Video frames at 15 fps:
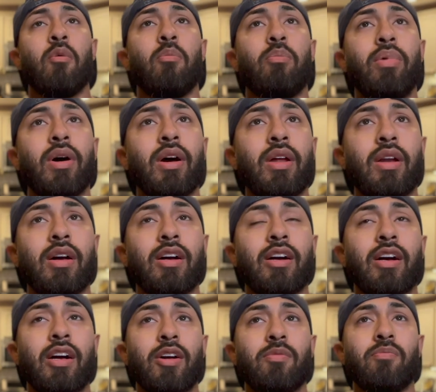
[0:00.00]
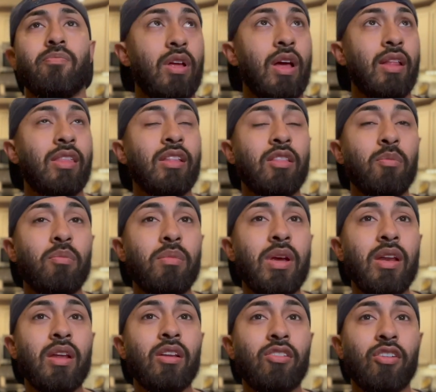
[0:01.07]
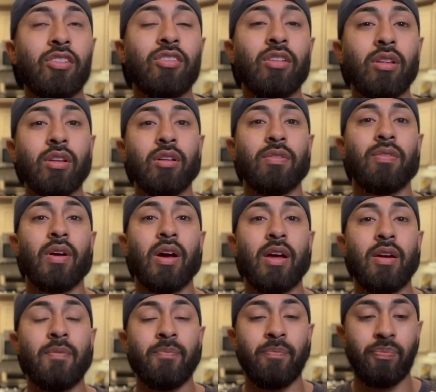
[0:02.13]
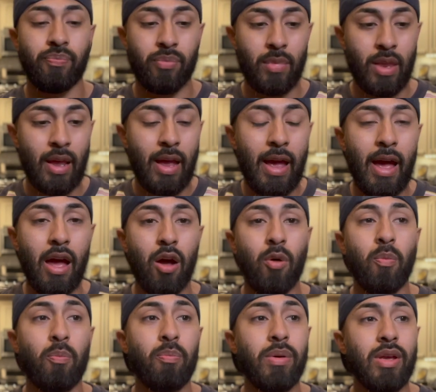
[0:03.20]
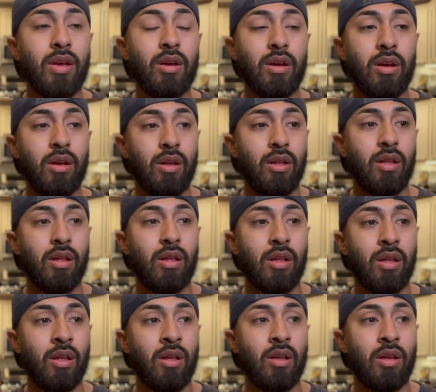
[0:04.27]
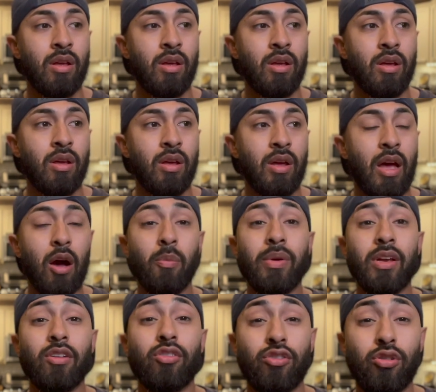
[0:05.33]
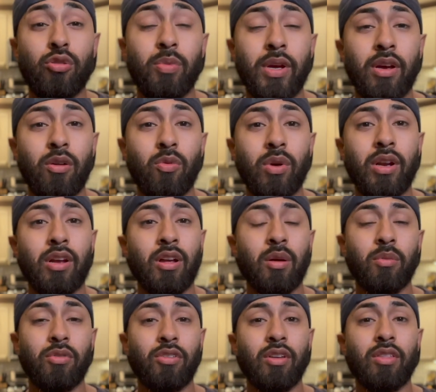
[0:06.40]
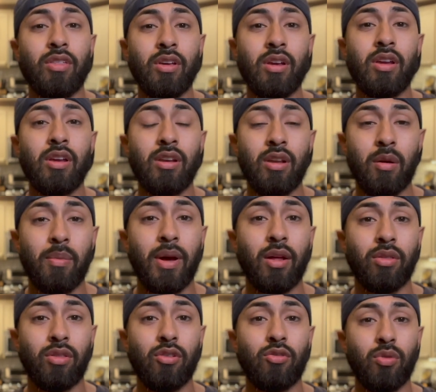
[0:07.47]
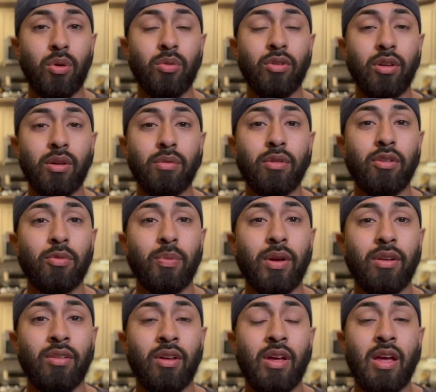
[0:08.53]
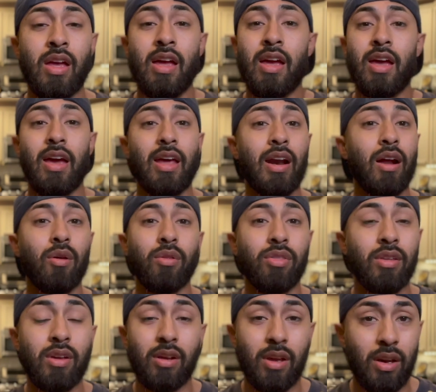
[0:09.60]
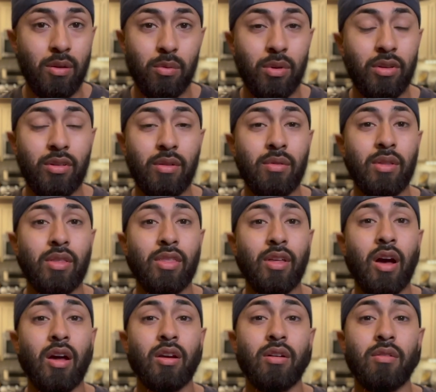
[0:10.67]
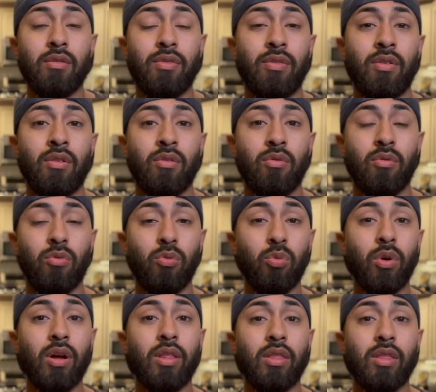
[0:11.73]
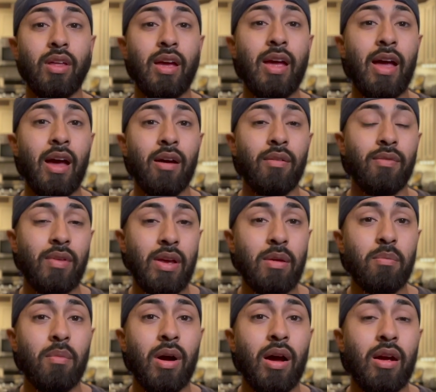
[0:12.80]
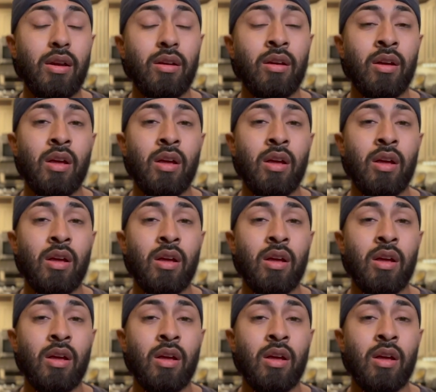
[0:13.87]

But um, I think the meeting just solidified how big, how big is too big when it comes to thinking about the drone delivery space. And I don't think anyone's even thought of what they have in mind.